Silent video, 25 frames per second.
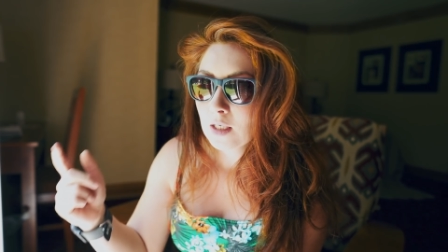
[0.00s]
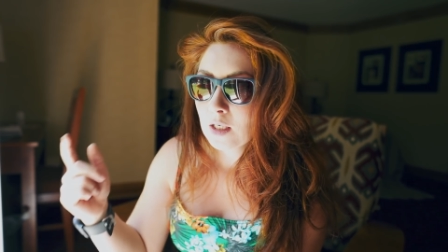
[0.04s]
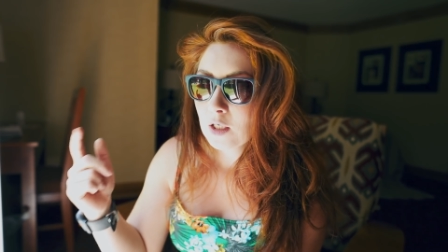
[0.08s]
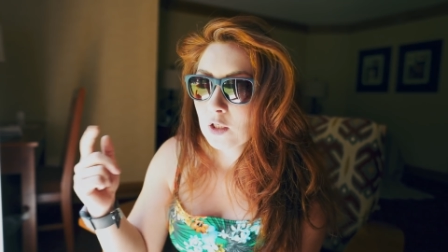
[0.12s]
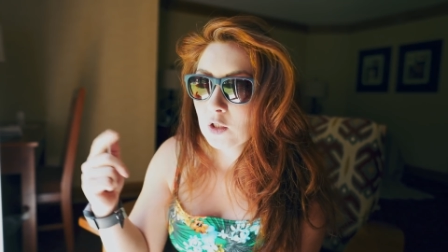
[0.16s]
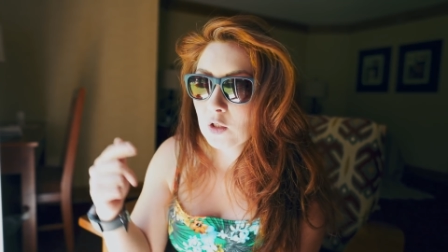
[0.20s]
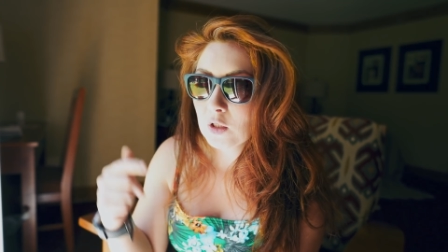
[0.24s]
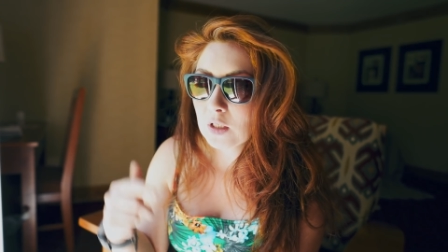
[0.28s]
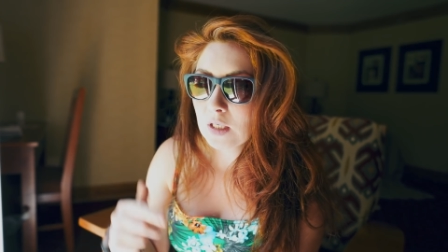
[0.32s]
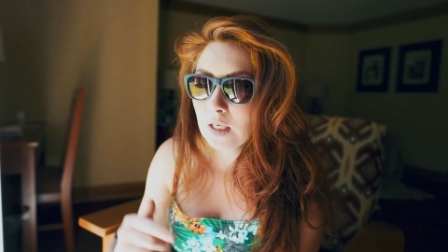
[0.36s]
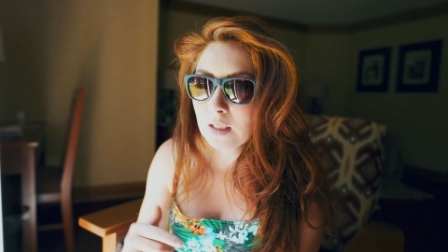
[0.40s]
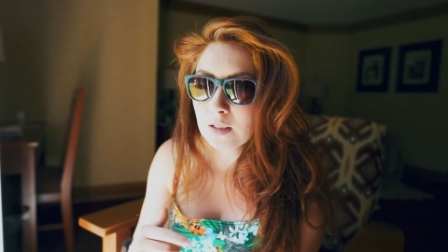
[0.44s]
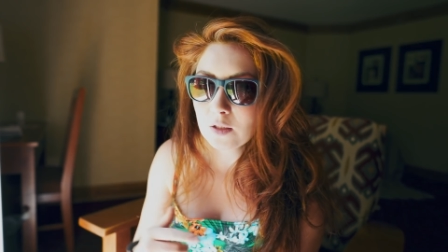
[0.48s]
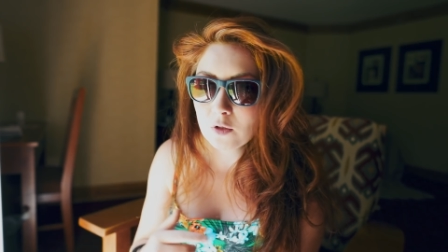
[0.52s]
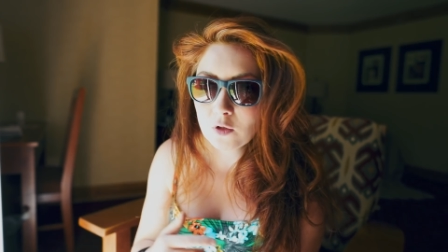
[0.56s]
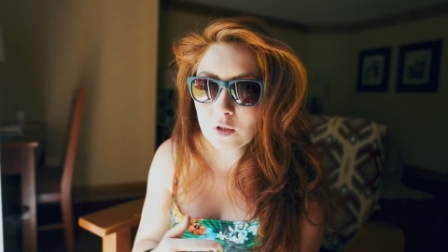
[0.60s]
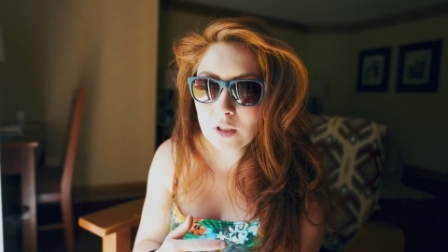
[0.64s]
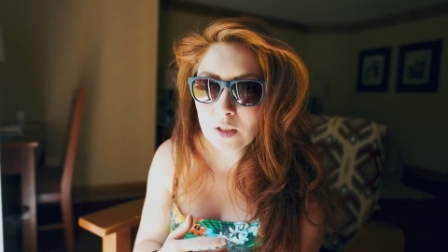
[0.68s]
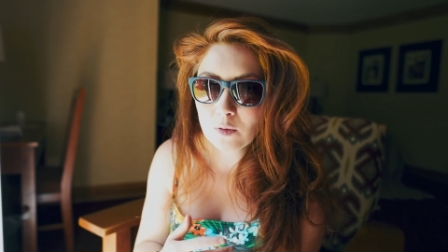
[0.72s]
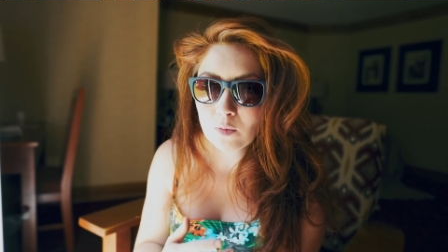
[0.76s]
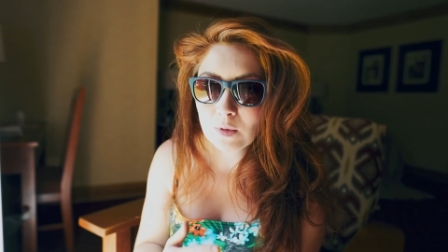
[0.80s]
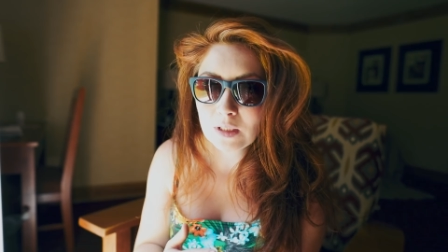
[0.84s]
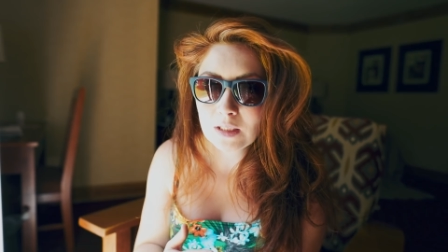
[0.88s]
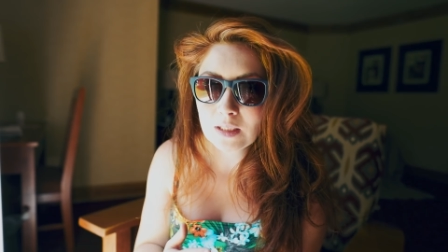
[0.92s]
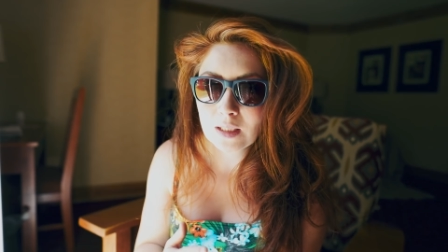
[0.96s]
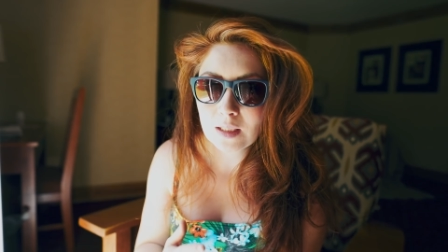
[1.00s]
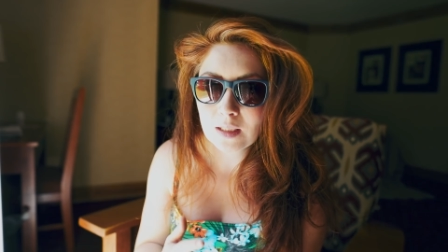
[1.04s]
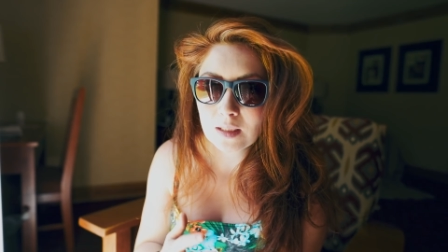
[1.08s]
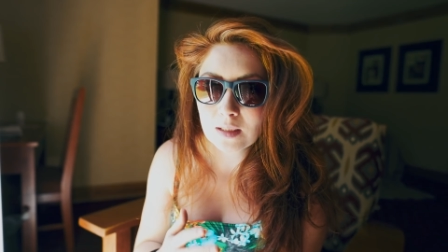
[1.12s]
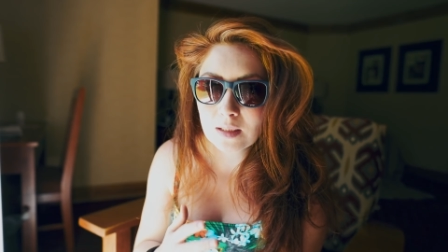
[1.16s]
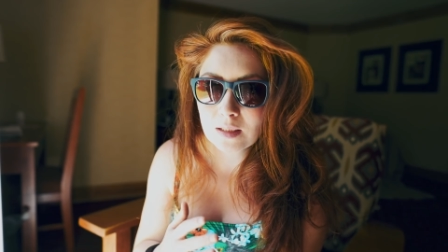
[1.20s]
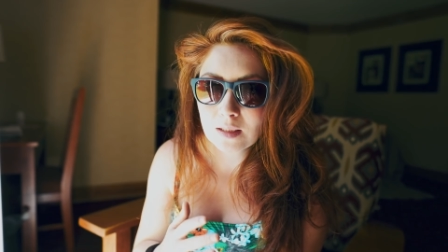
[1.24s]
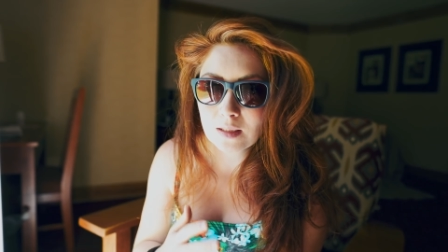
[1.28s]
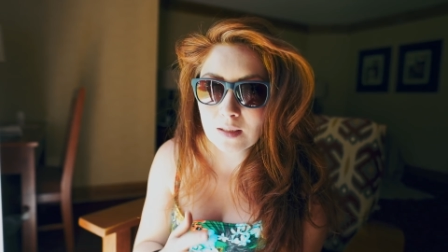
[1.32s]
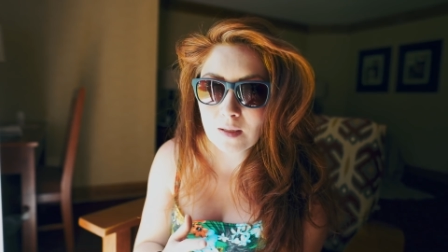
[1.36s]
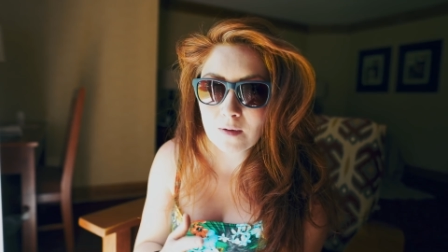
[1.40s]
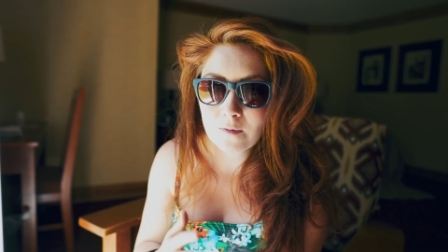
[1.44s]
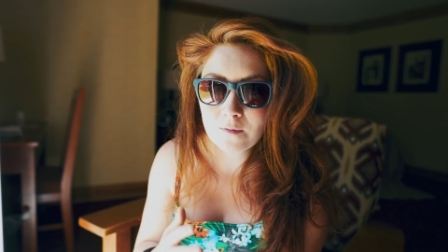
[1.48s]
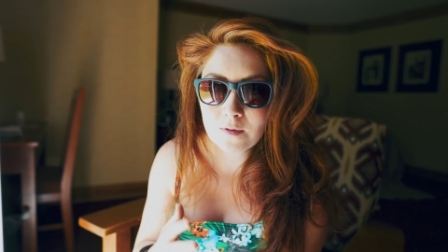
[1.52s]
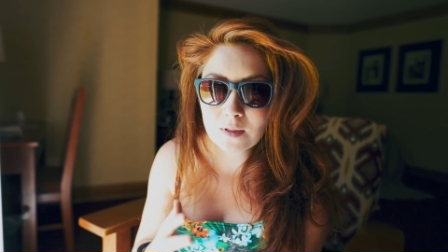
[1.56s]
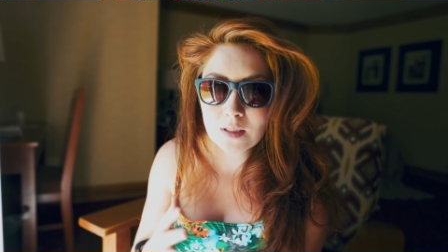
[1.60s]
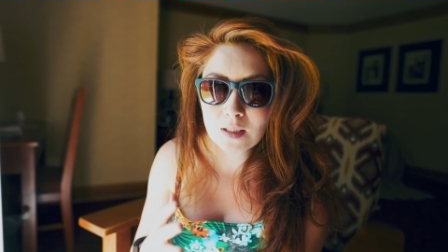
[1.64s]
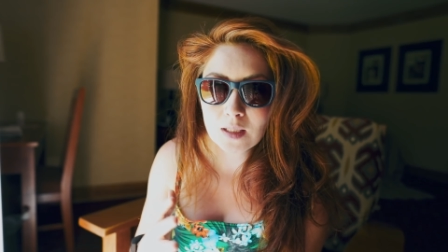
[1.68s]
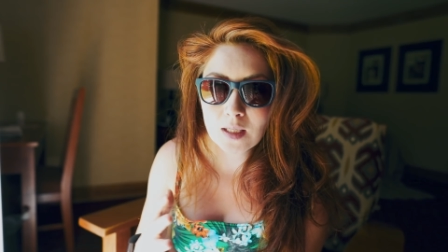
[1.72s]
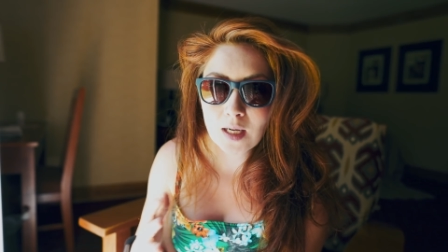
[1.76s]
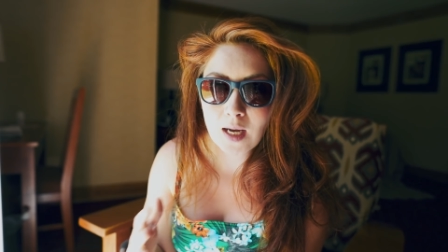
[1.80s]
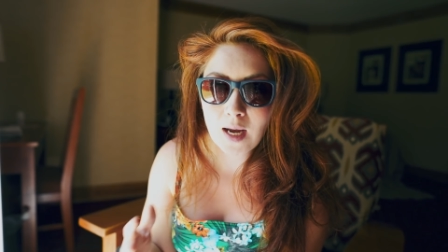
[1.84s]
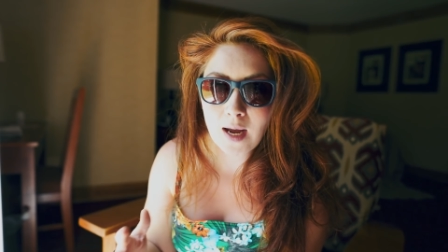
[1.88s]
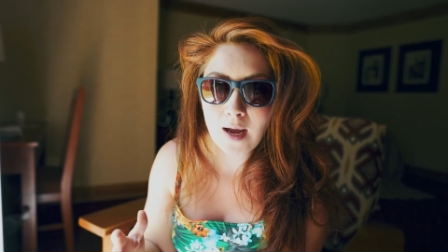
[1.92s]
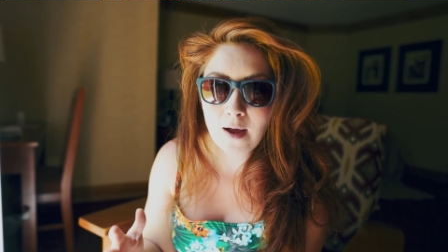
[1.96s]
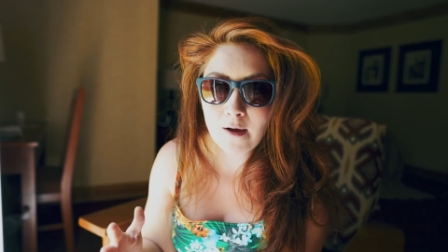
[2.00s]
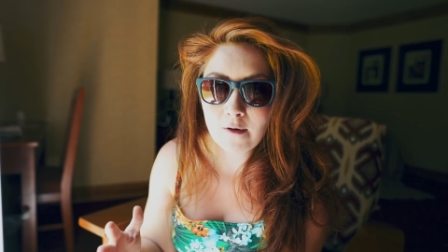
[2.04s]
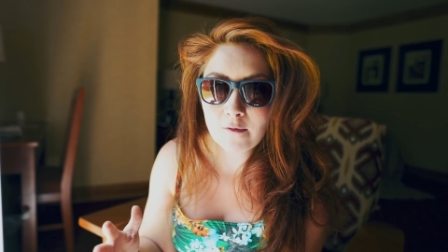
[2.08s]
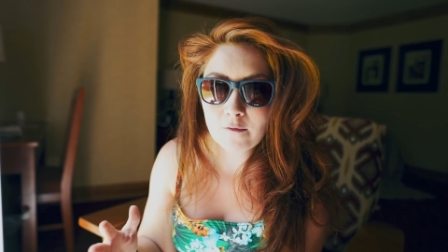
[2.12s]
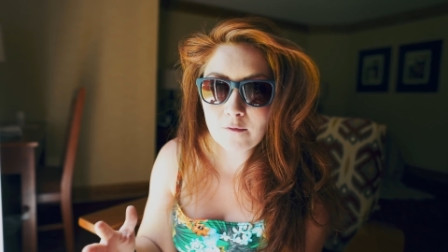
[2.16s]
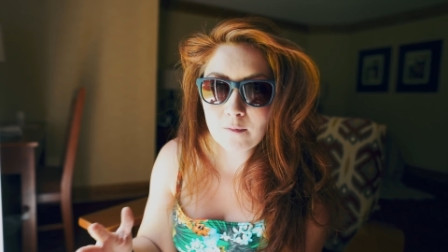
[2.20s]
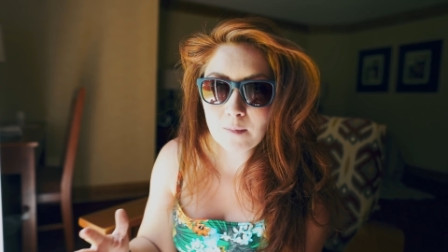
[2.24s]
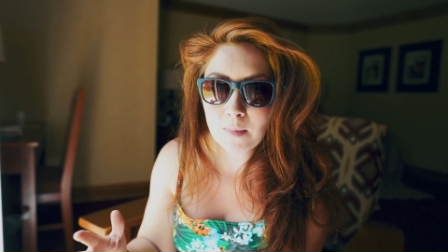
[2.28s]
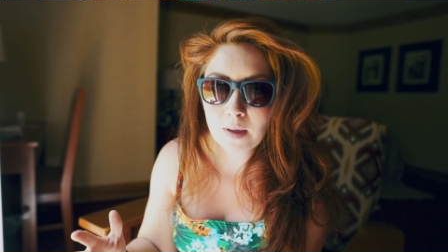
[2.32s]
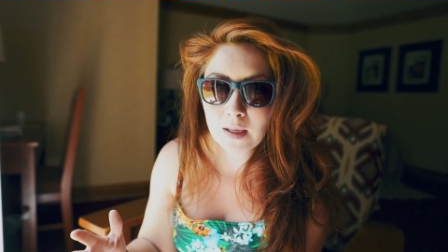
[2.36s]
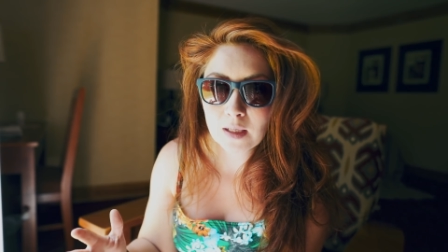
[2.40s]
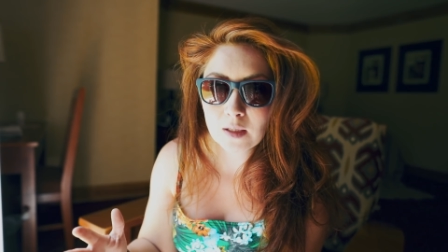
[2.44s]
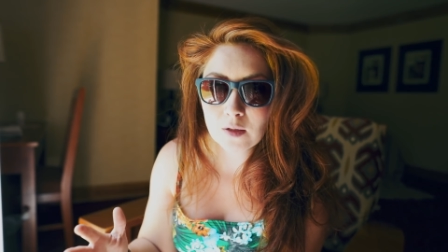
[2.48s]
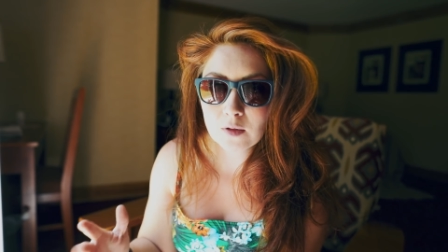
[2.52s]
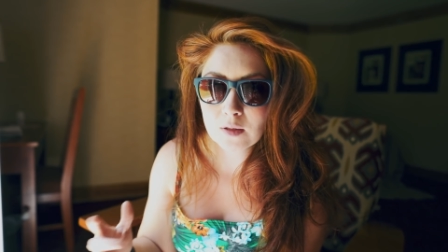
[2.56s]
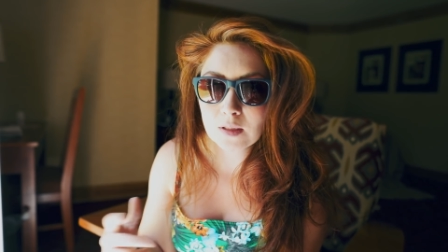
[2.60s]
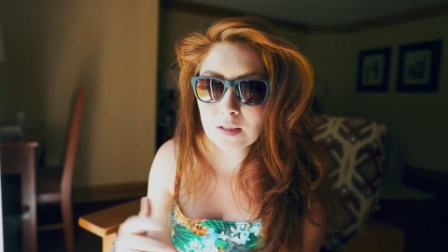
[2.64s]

So yesterday we did a 7.5 mile,